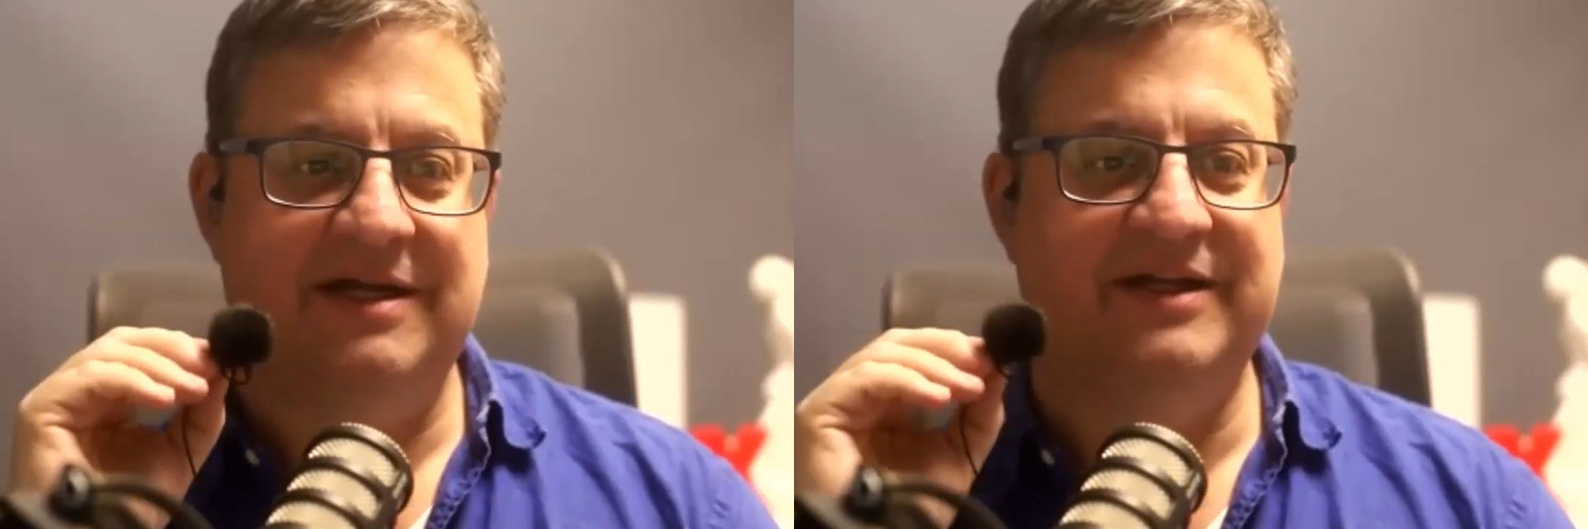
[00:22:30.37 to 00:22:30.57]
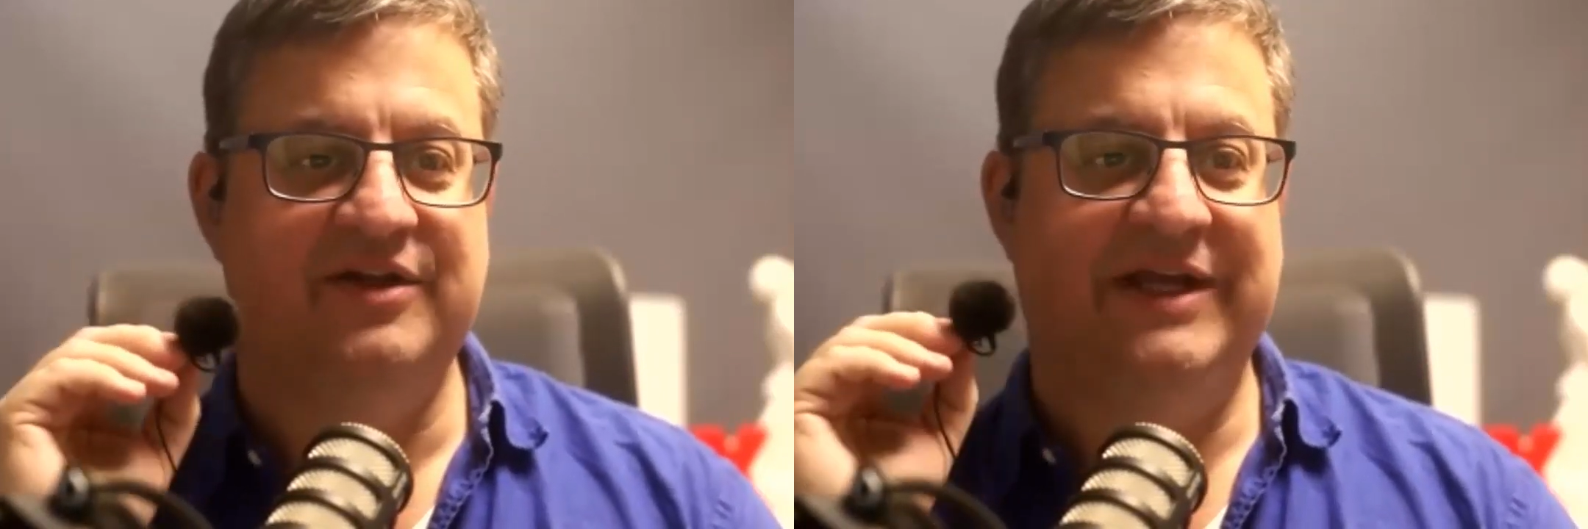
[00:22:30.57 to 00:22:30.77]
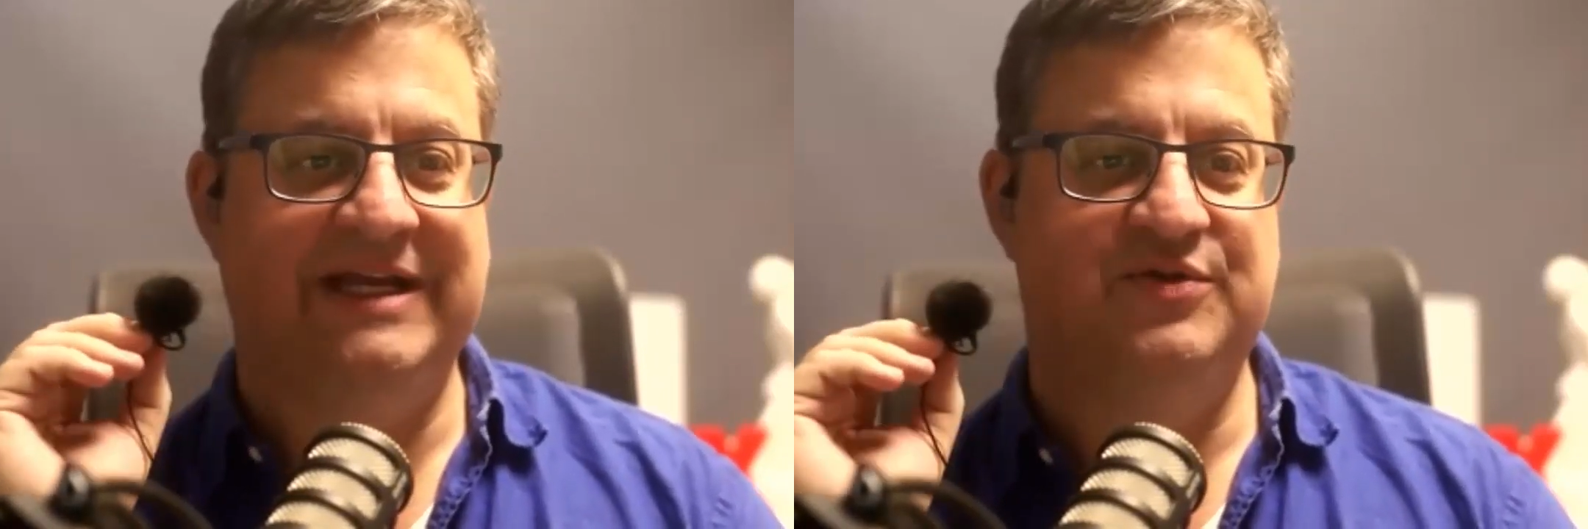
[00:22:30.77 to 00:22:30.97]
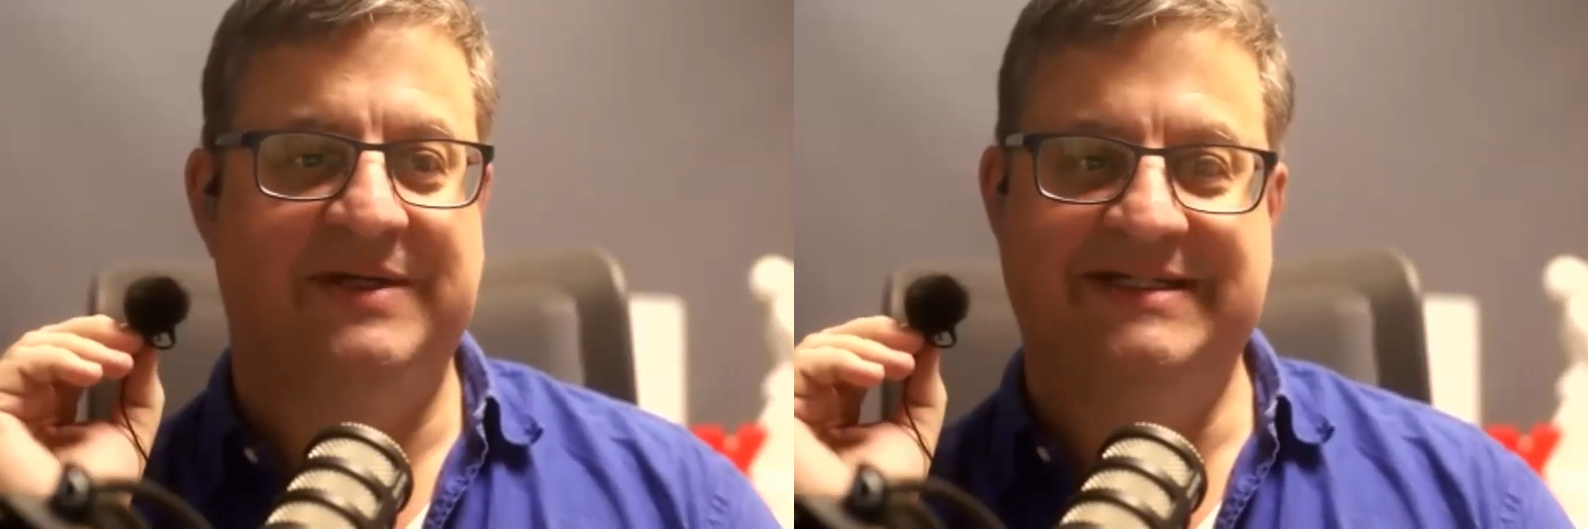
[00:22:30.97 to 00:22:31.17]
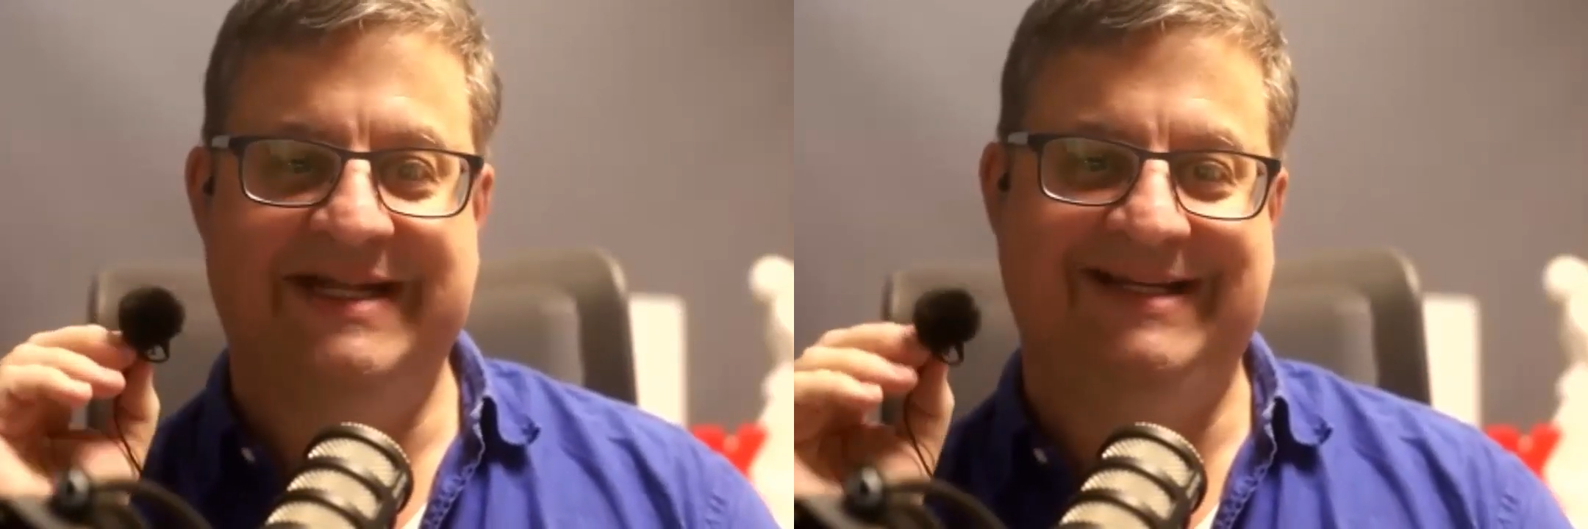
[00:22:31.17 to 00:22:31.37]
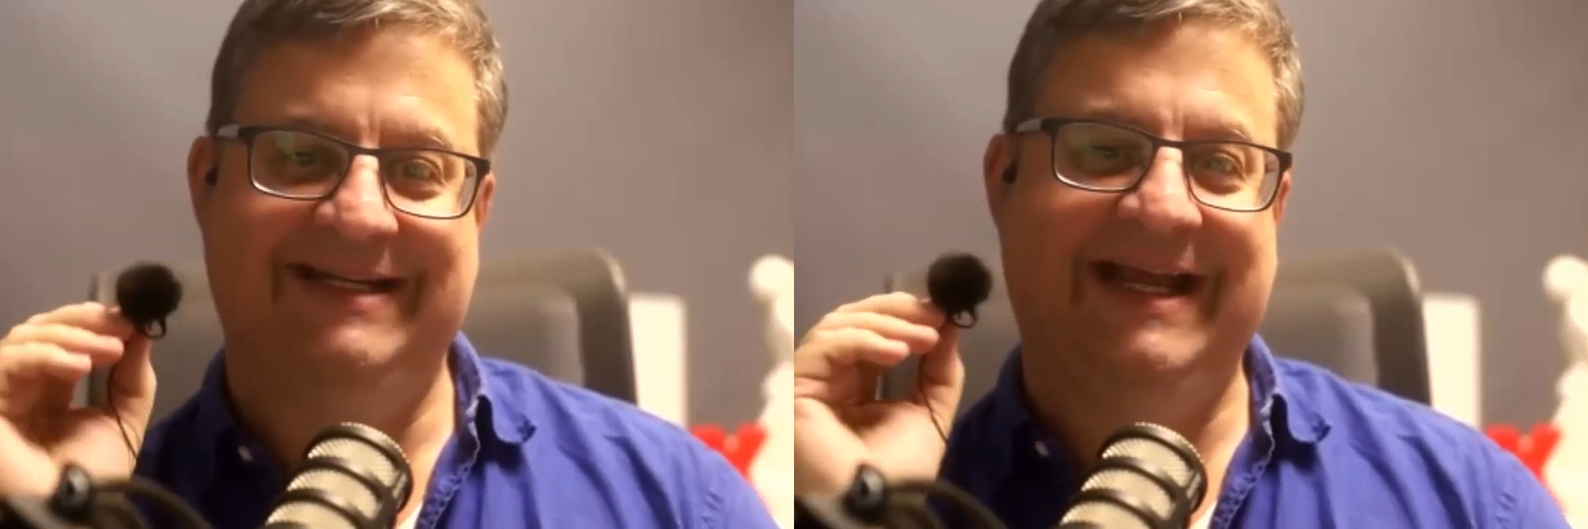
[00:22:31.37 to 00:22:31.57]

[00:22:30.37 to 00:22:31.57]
And then you get to a dead